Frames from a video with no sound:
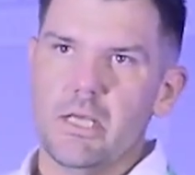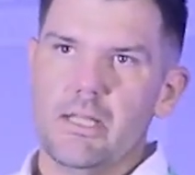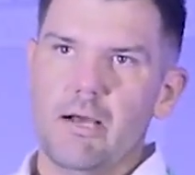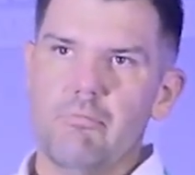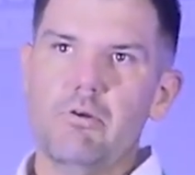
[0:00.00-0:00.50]

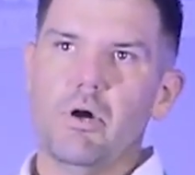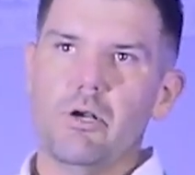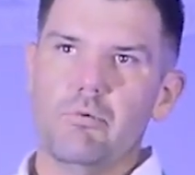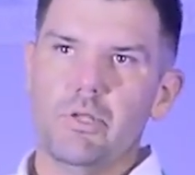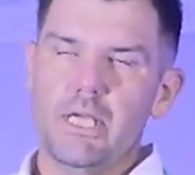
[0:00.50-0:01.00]
that we want to
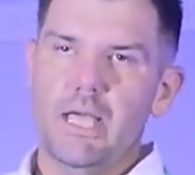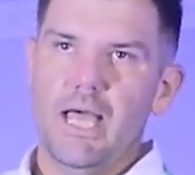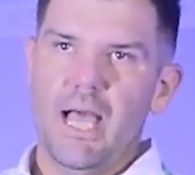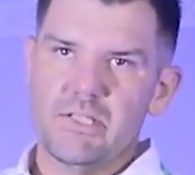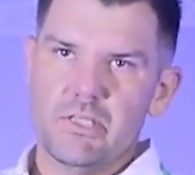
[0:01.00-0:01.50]
really
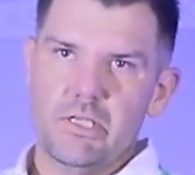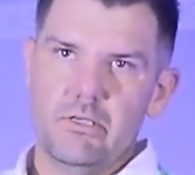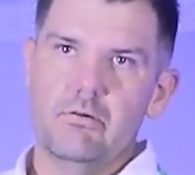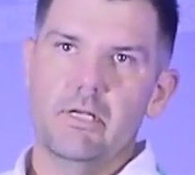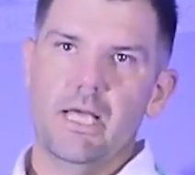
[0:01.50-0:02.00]

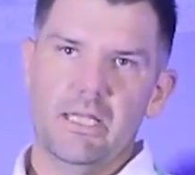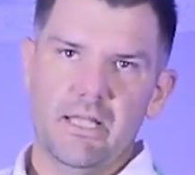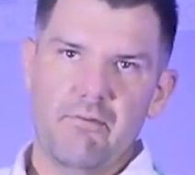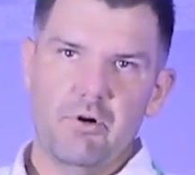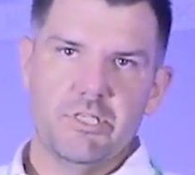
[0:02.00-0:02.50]
execute and
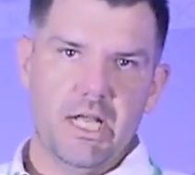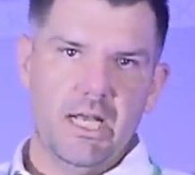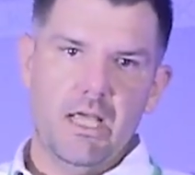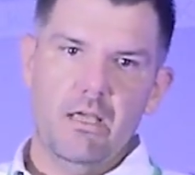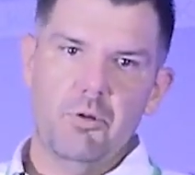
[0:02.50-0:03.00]
leverage and
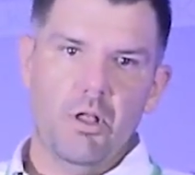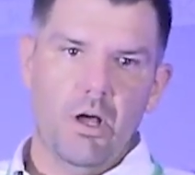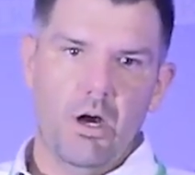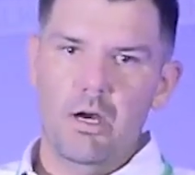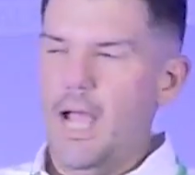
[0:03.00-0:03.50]
enable
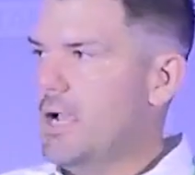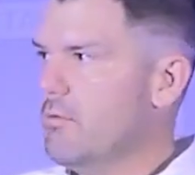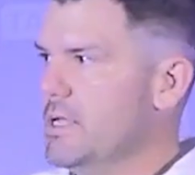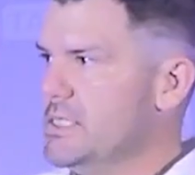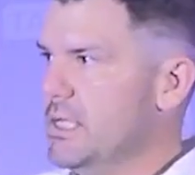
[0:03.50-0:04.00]
our ag
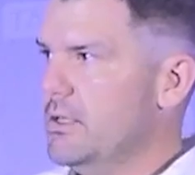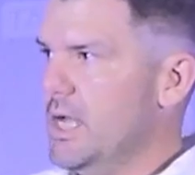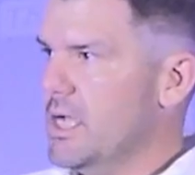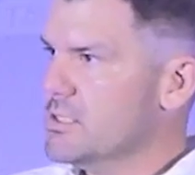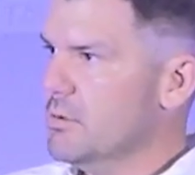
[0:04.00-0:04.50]
retail and
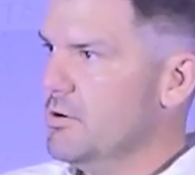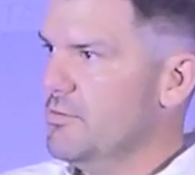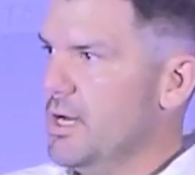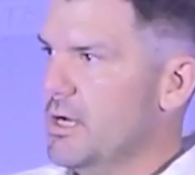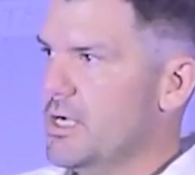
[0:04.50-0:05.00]
ag service
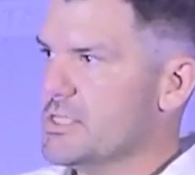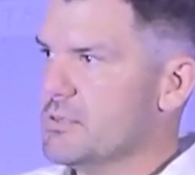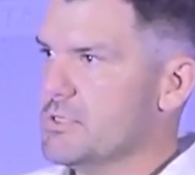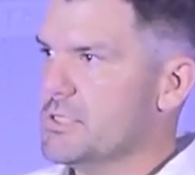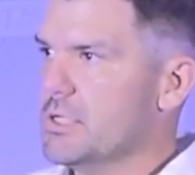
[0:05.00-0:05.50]
provider
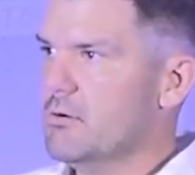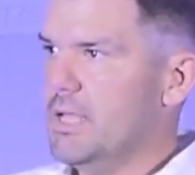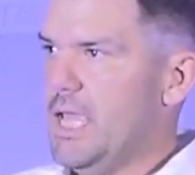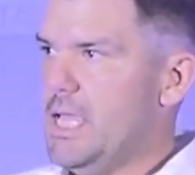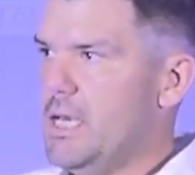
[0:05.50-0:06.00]
customers to go
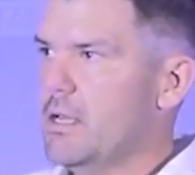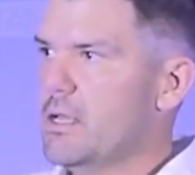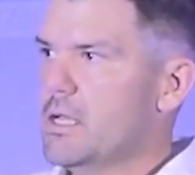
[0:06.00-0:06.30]
gain,